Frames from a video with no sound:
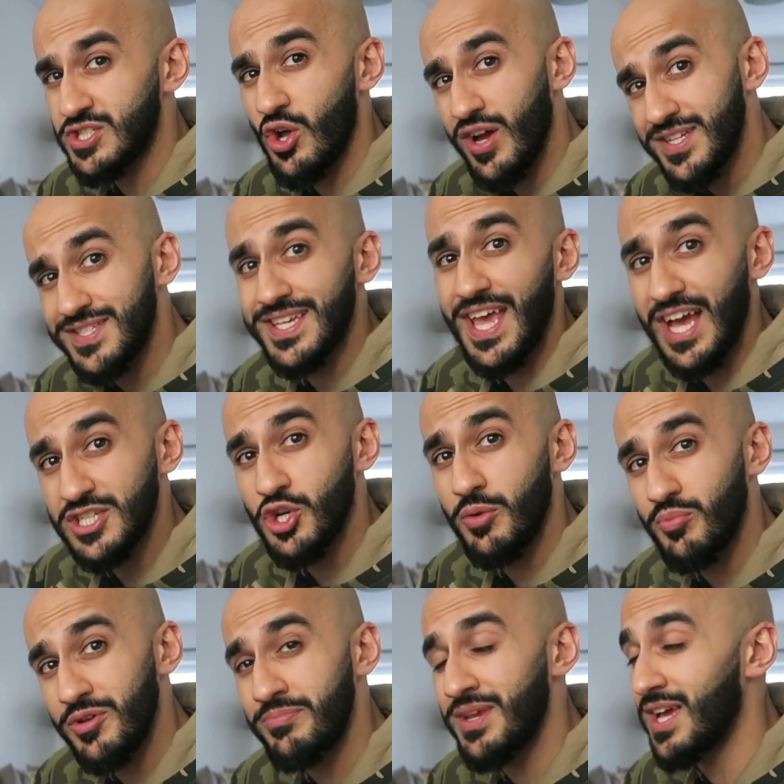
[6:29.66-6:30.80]
starting to catch
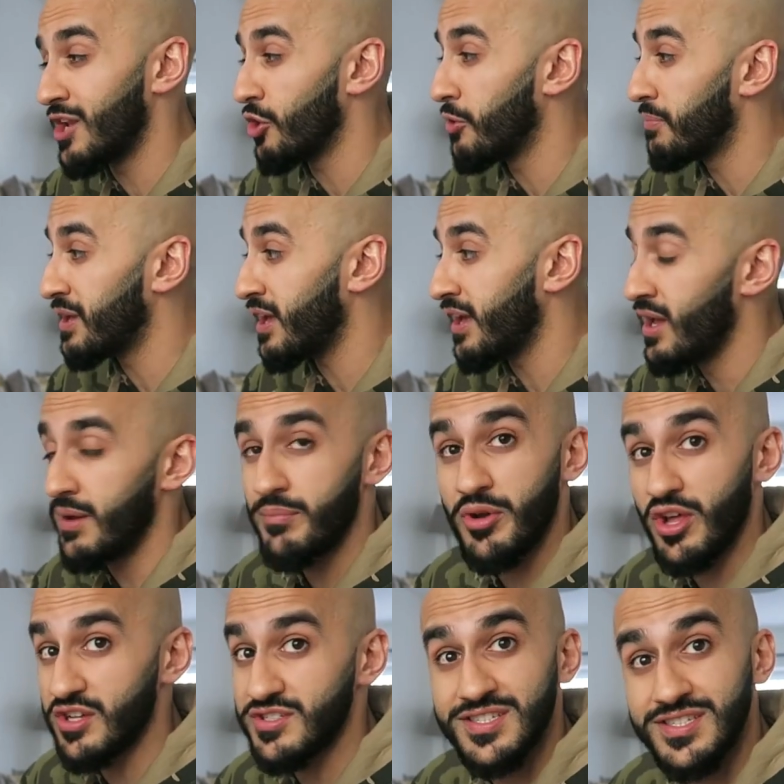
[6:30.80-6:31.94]
up with me a little bit, but
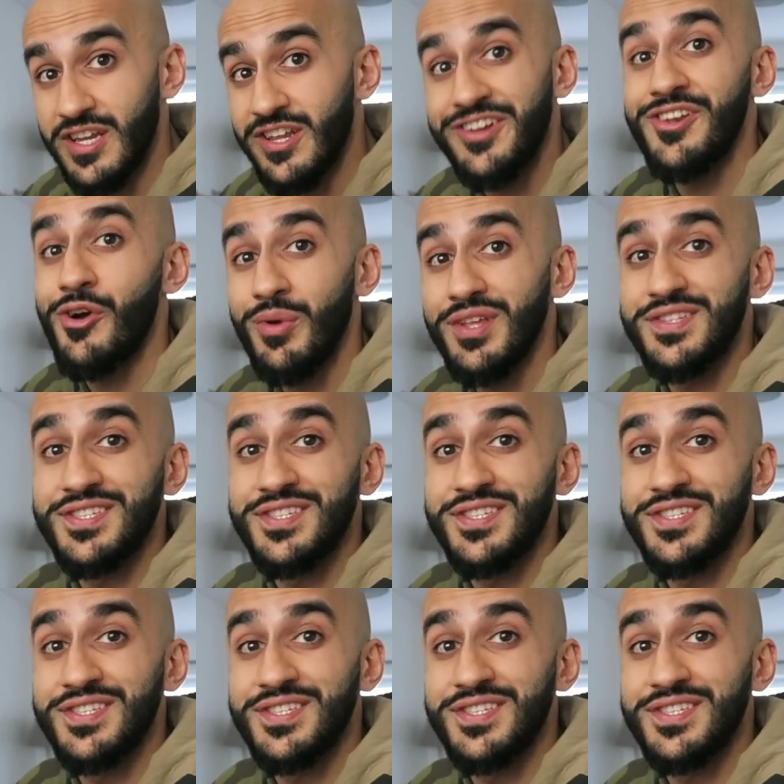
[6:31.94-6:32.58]
I just didn't know